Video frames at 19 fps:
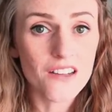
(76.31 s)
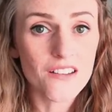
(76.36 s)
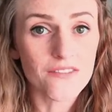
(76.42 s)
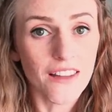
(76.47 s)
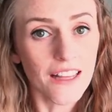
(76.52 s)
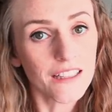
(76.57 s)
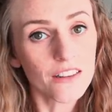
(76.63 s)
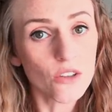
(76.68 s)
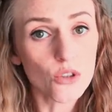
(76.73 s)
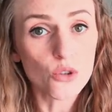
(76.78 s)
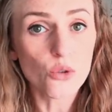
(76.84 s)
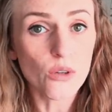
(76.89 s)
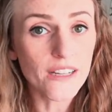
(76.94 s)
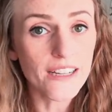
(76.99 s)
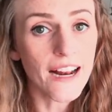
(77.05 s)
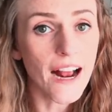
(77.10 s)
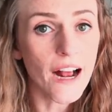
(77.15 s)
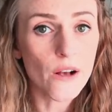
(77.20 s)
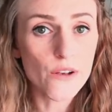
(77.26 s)
of like little
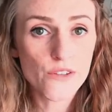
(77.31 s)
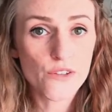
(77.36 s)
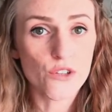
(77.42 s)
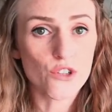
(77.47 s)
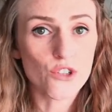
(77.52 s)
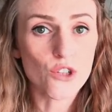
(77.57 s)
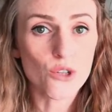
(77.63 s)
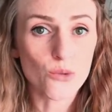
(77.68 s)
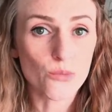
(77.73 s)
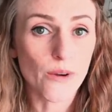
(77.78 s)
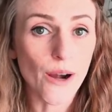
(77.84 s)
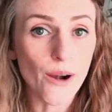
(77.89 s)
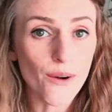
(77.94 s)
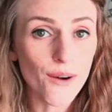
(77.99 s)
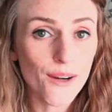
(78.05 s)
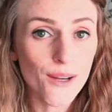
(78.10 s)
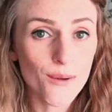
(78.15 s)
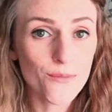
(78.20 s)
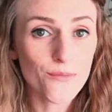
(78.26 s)
greenhouse or
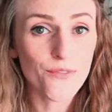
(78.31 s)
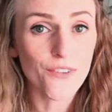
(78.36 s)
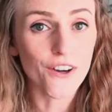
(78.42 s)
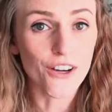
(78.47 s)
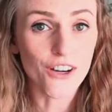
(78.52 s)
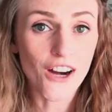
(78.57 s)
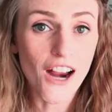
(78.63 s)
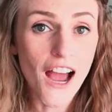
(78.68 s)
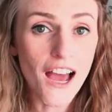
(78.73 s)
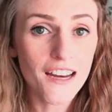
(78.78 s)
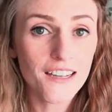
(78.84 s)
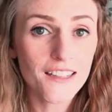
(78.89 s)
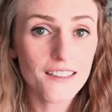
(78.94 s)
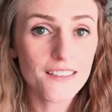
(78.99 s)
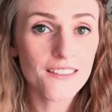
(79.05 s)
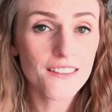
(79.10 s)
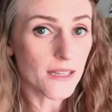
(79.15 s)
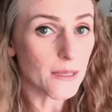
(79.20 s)
terrarium for your cuttings